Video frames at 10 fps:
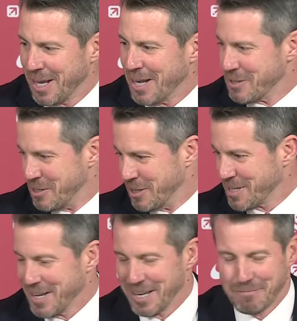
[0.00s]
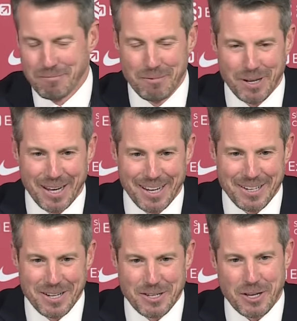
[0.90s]
as you just said,
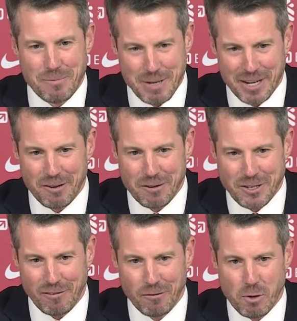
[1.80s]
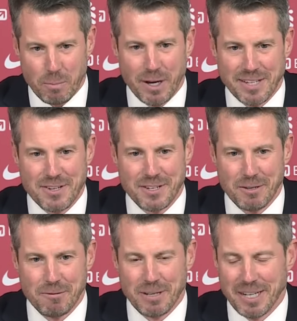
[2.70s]
he's going to be here for several more months.
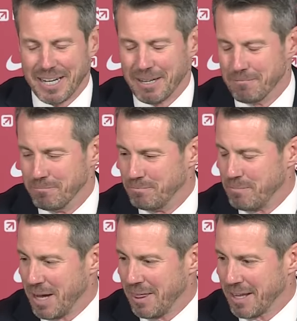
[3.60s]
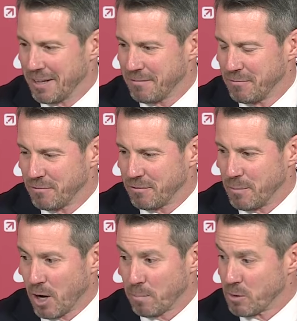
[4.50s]
So I think
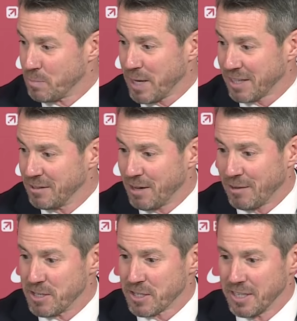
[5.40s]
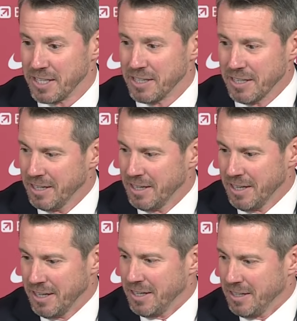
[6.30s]
from our perspective, obviously,
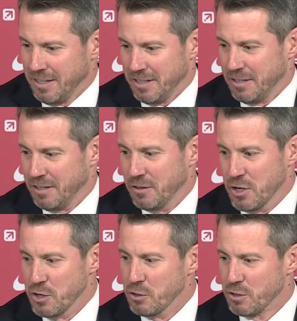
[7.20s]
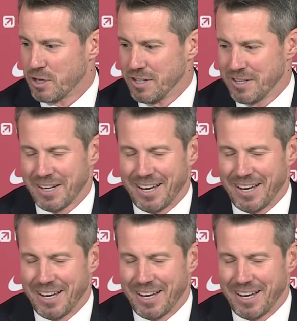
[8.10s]
the news is